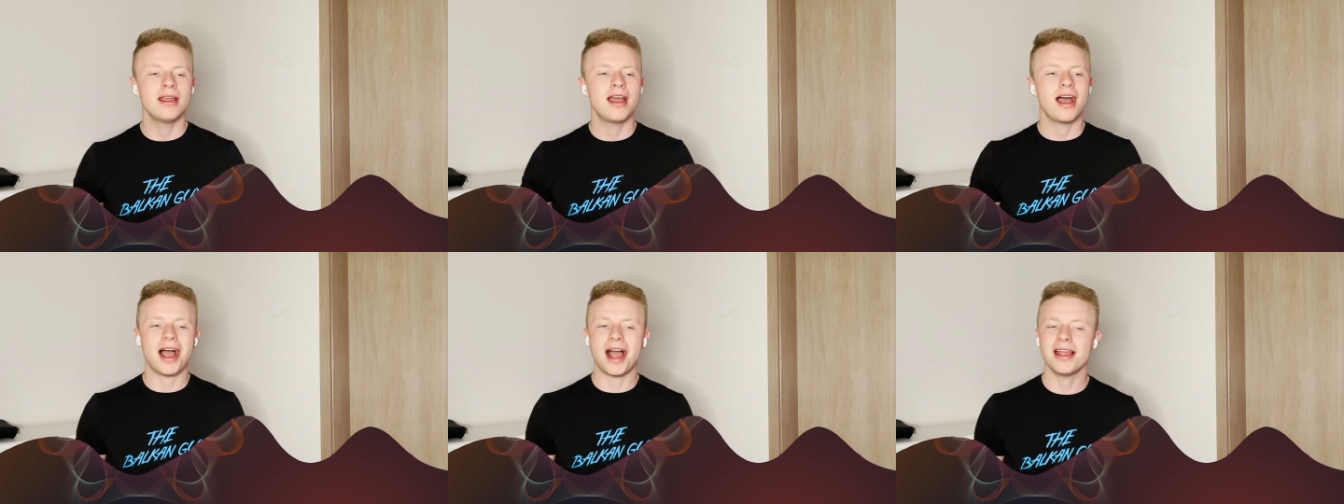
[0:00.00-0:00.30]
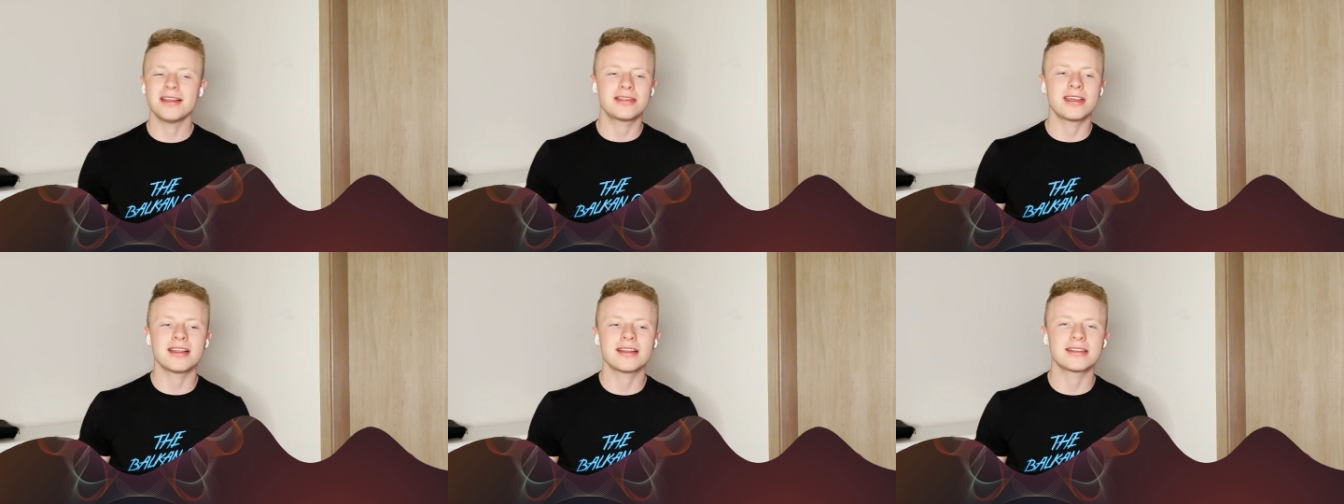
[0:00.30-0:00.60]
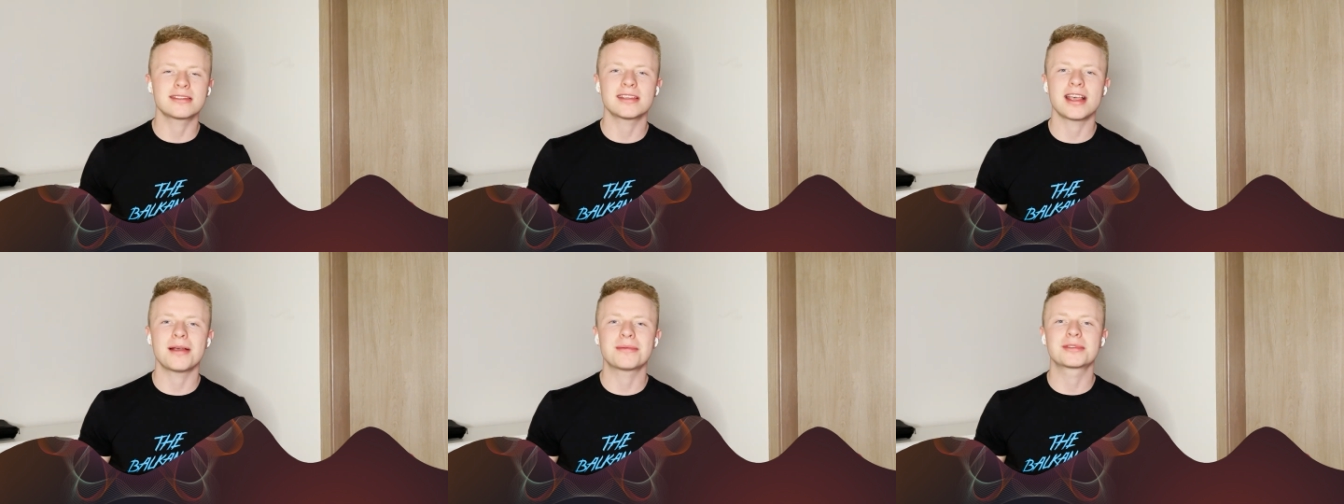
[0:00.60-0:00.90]
I think
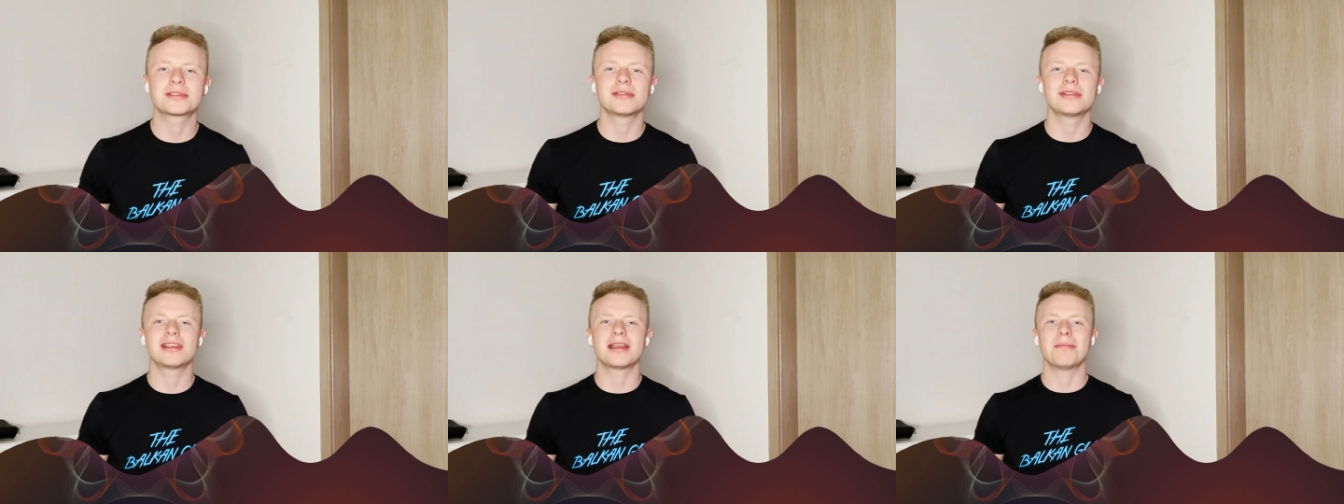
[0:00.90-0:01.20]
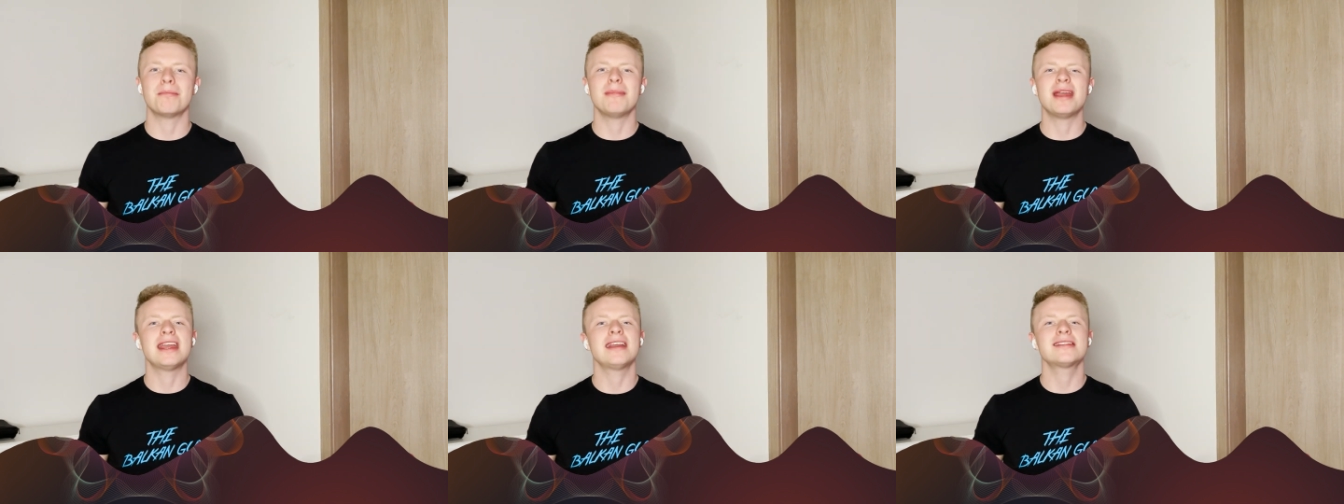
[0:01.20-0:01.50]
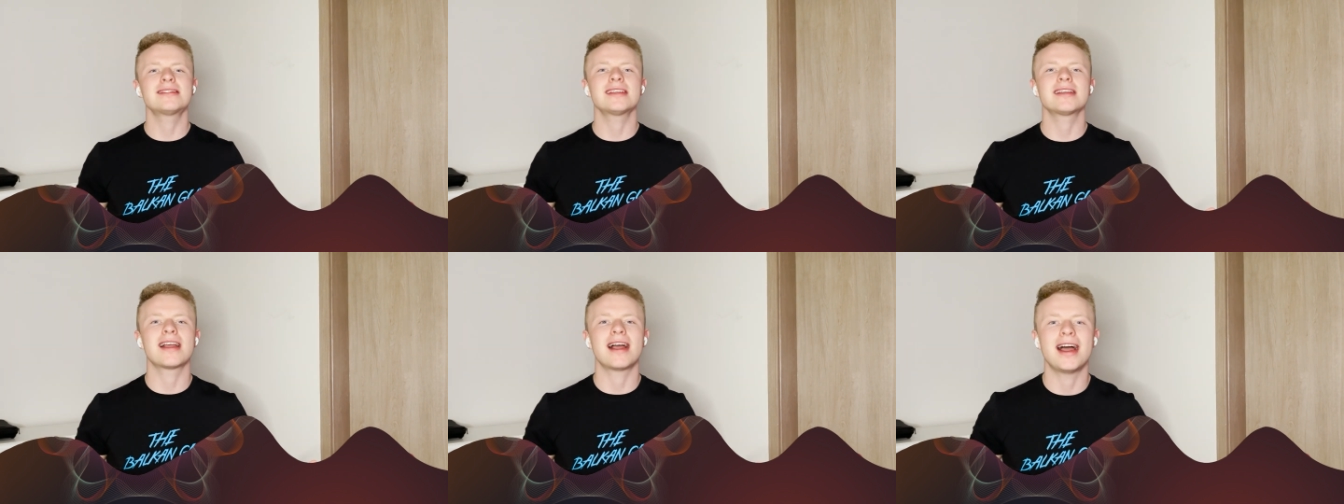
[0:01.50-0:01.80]
it's absolutely
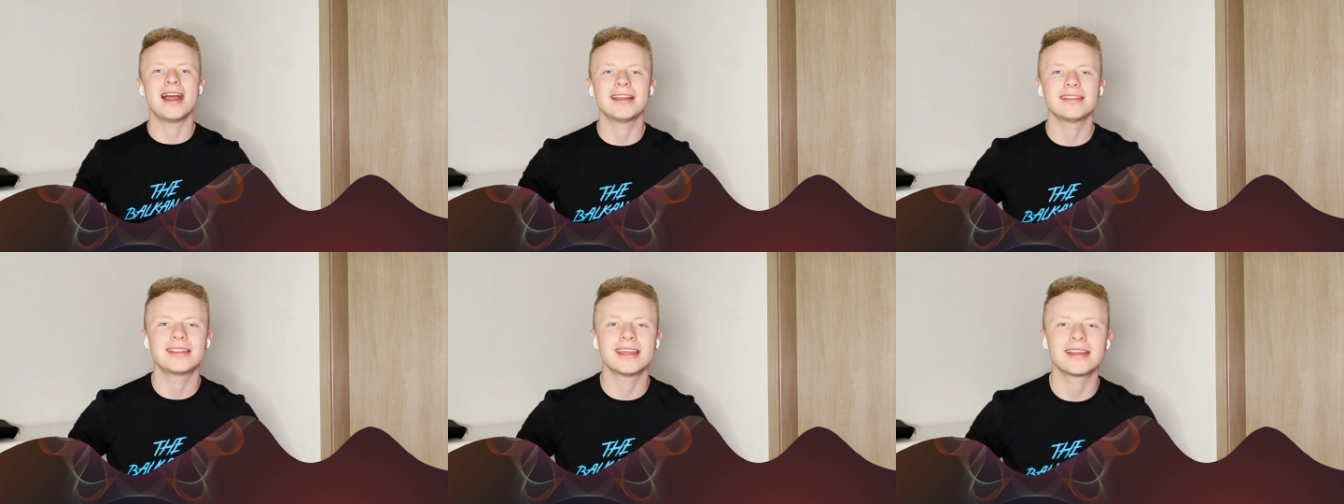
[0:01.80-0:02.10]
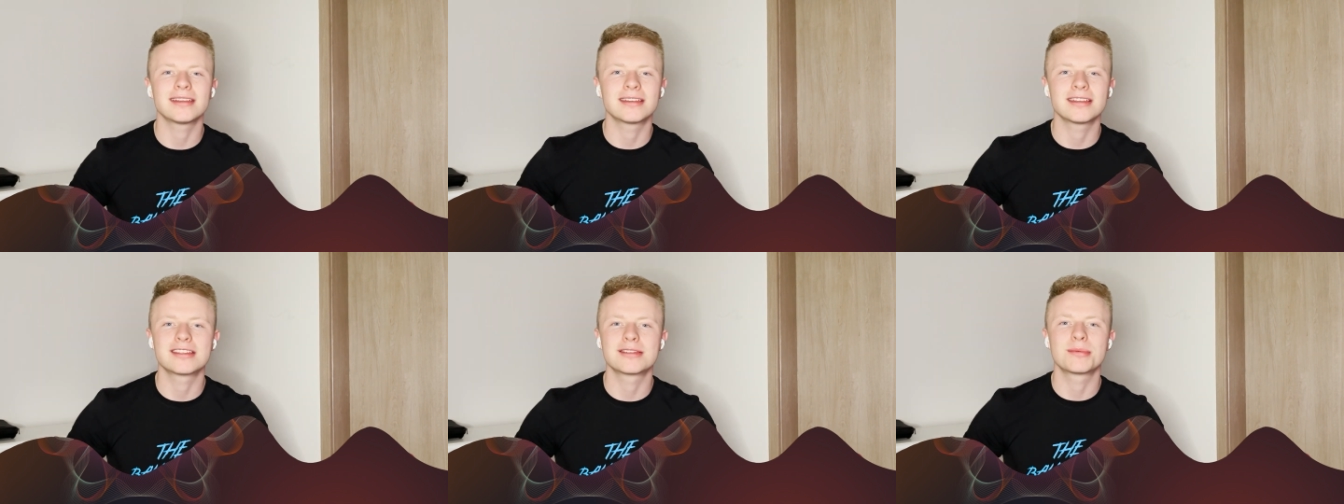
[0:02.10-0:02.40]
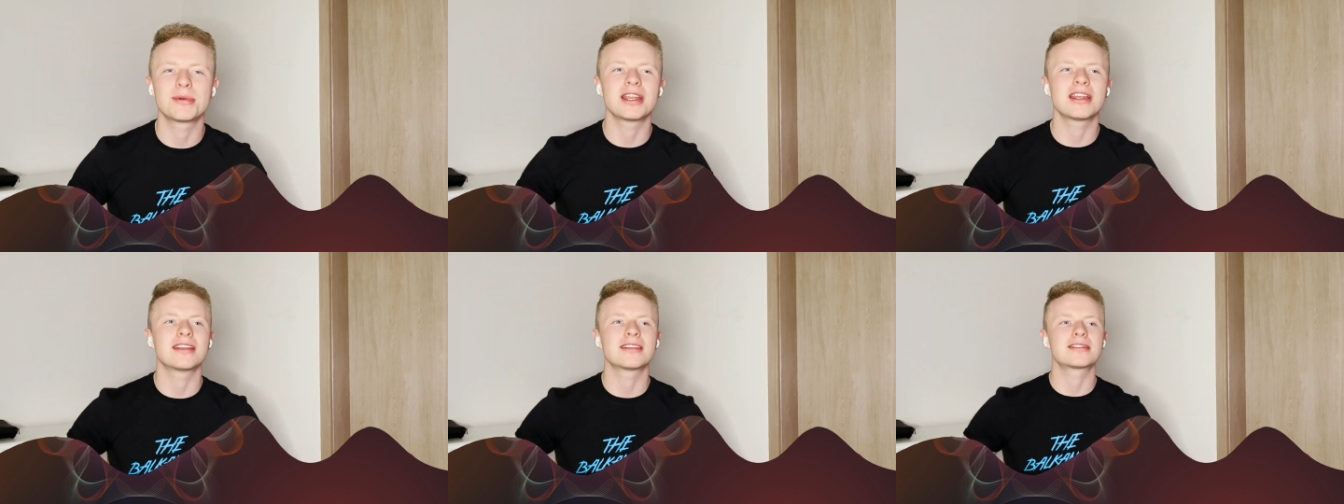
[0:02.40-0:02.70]
amazing. I think it's
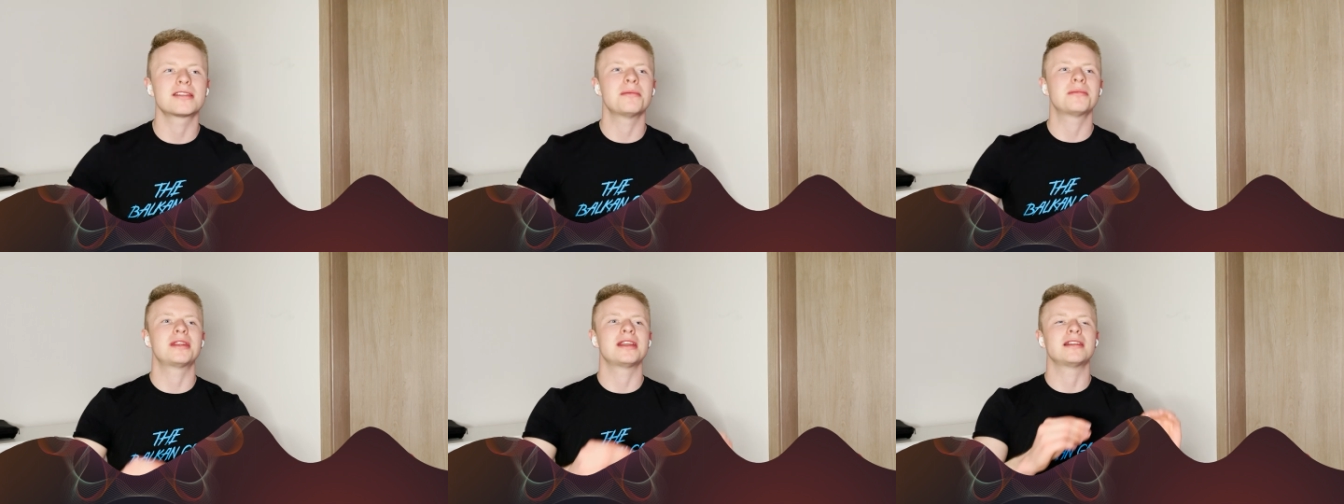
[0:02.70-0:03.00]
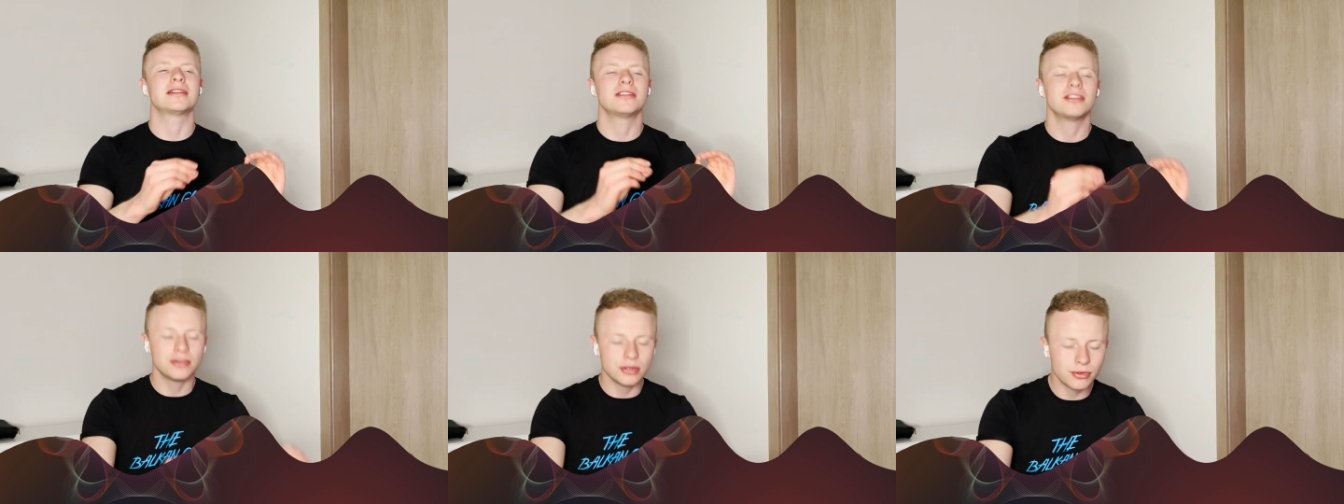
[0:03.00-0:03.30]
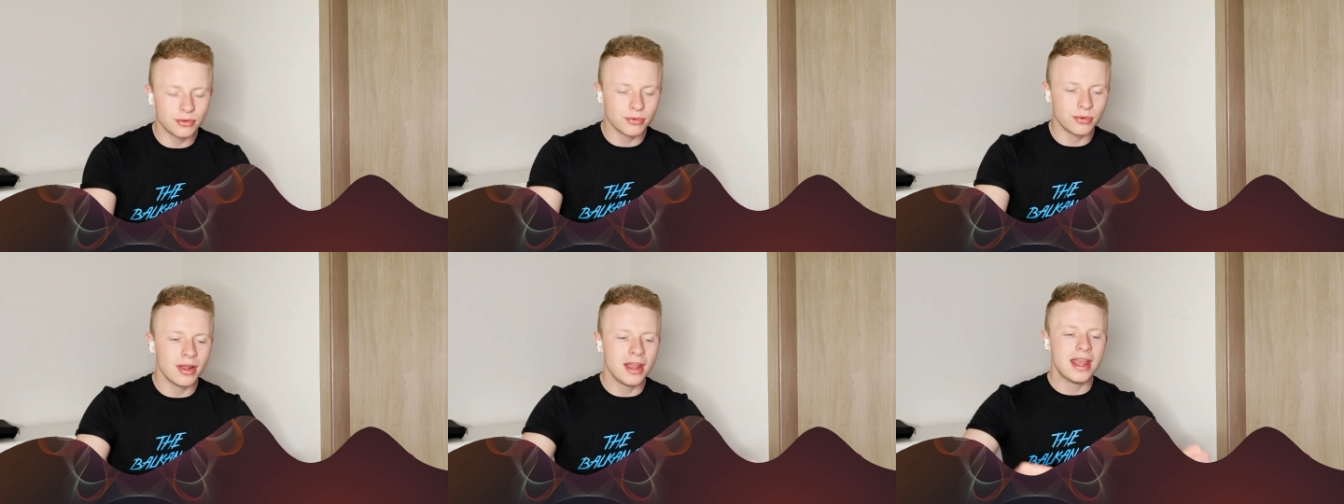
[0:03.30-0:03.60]
bringing something
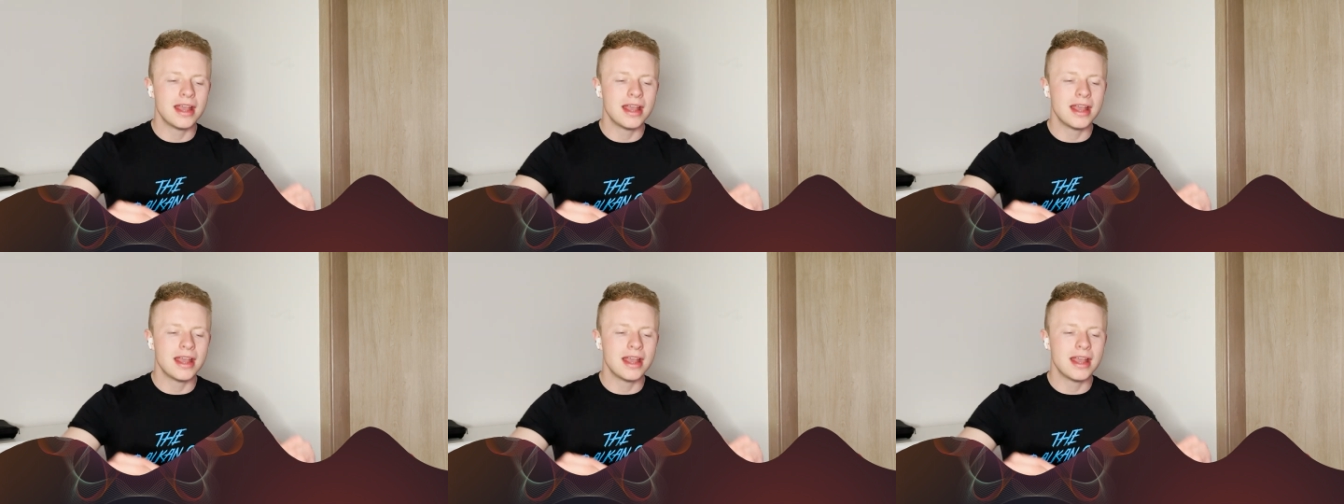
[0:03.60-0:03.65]
new